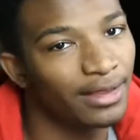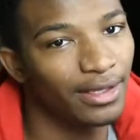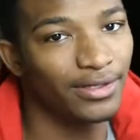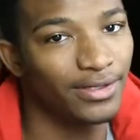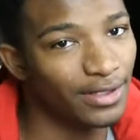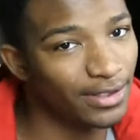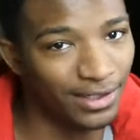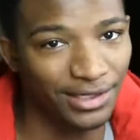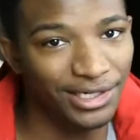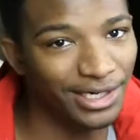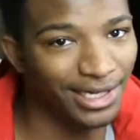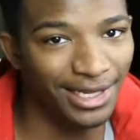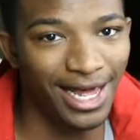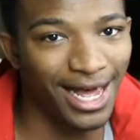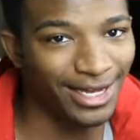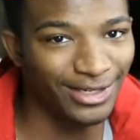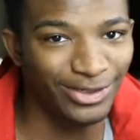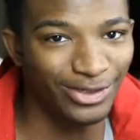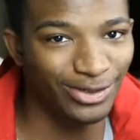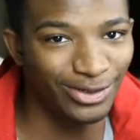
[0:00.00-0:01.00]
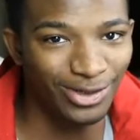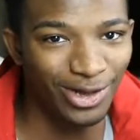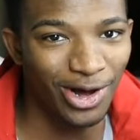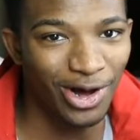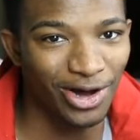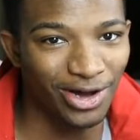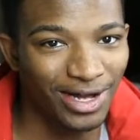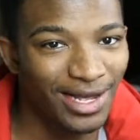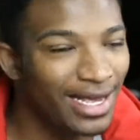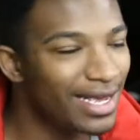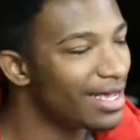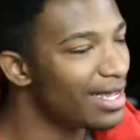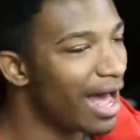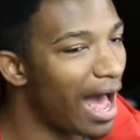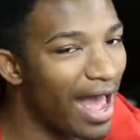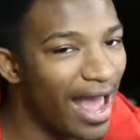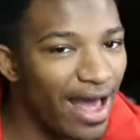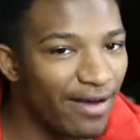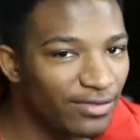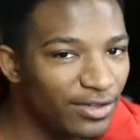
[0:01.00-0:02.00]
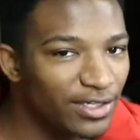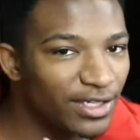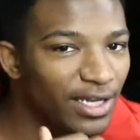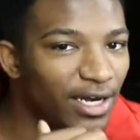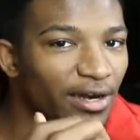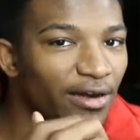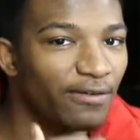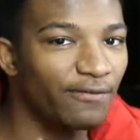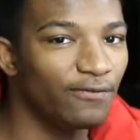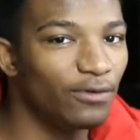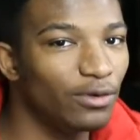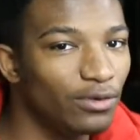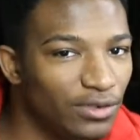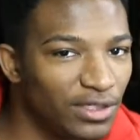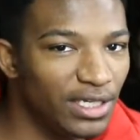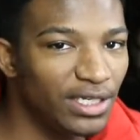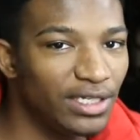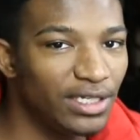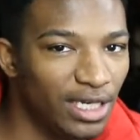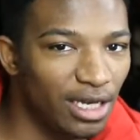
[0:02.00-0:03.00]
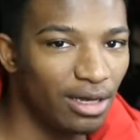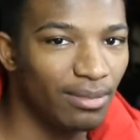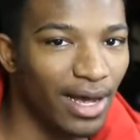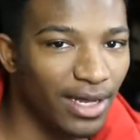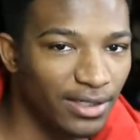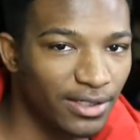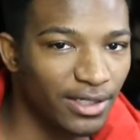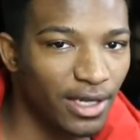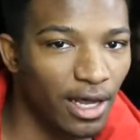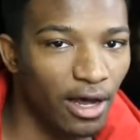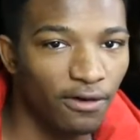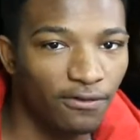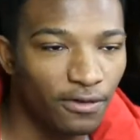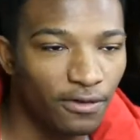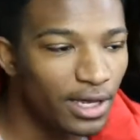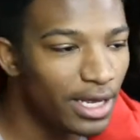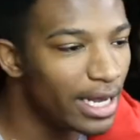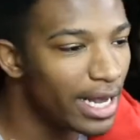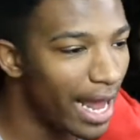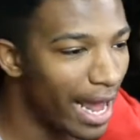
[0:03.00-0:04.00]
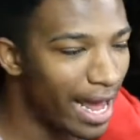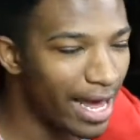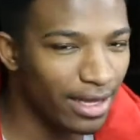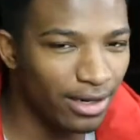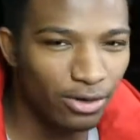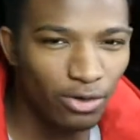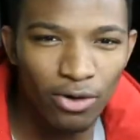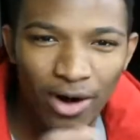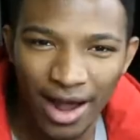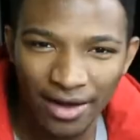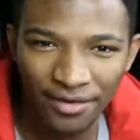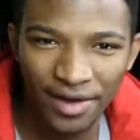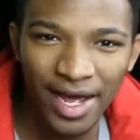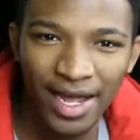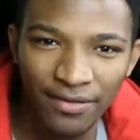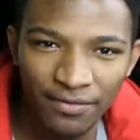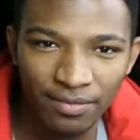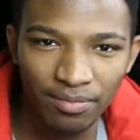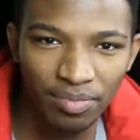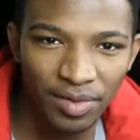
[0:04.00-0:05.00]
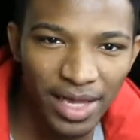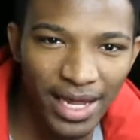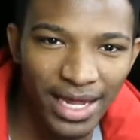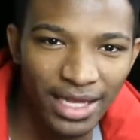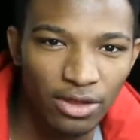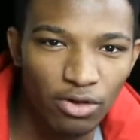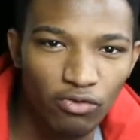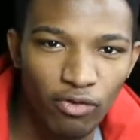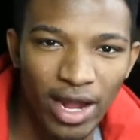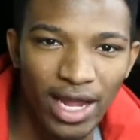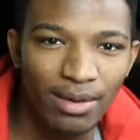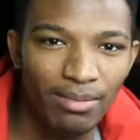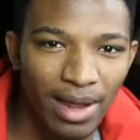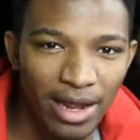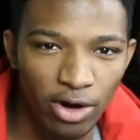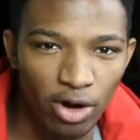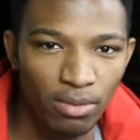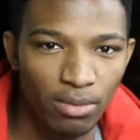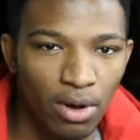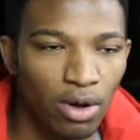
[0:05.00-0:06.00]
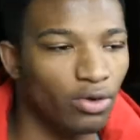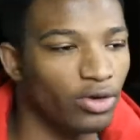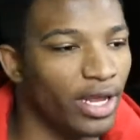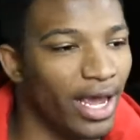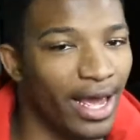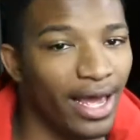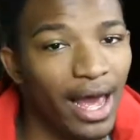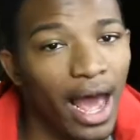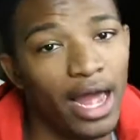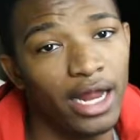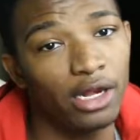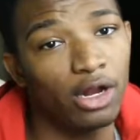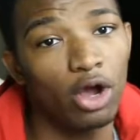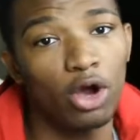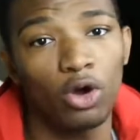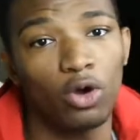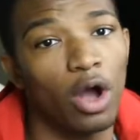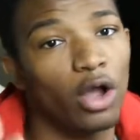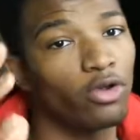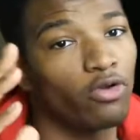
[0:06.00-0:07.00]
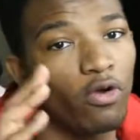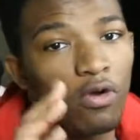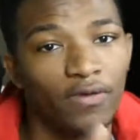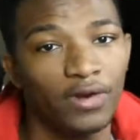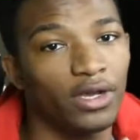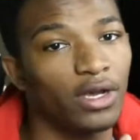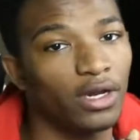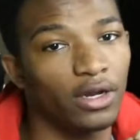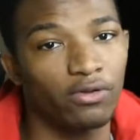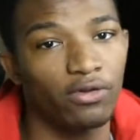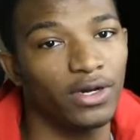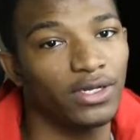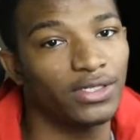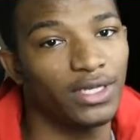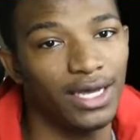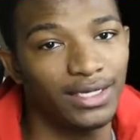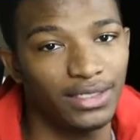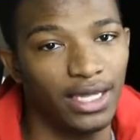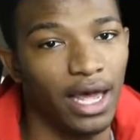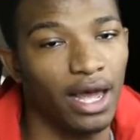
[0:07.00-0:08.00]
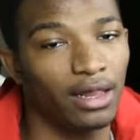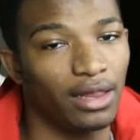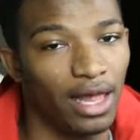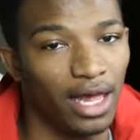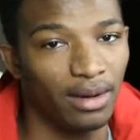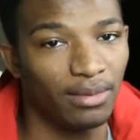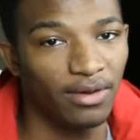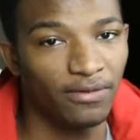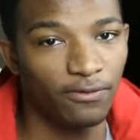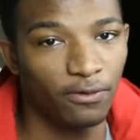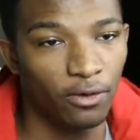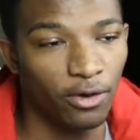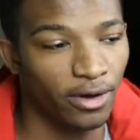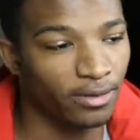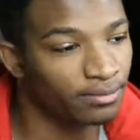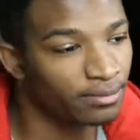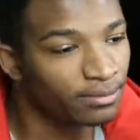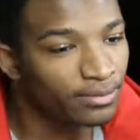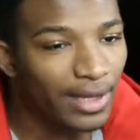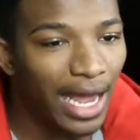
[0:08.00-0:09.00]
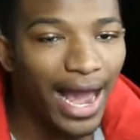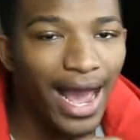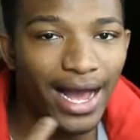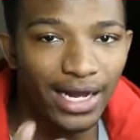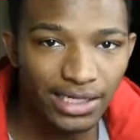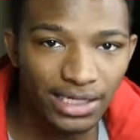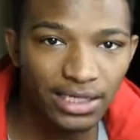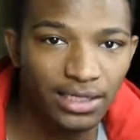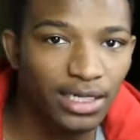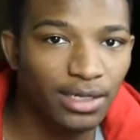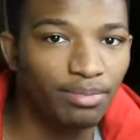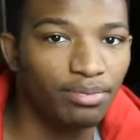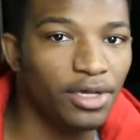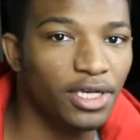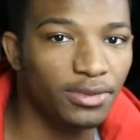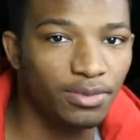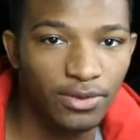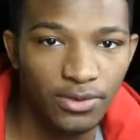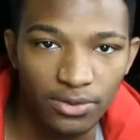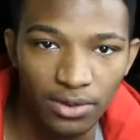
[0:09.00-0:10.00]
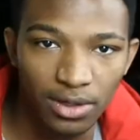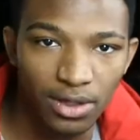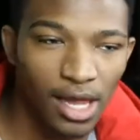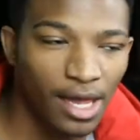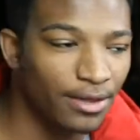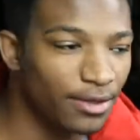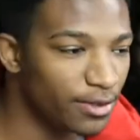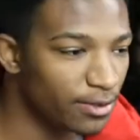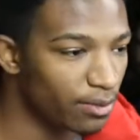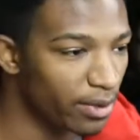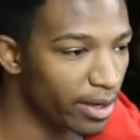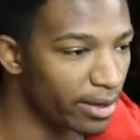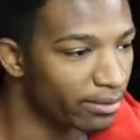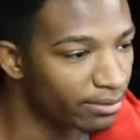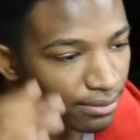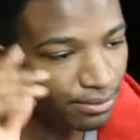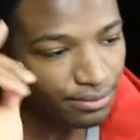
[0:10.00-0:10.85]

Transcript: this isn't going to last too long. I haven't seen it in full detail myself, and nor have I even played the Rainmaker mode yet. I know, you're already going to criticize the hell out of me for it. I actually did play Splatoon a lot this week,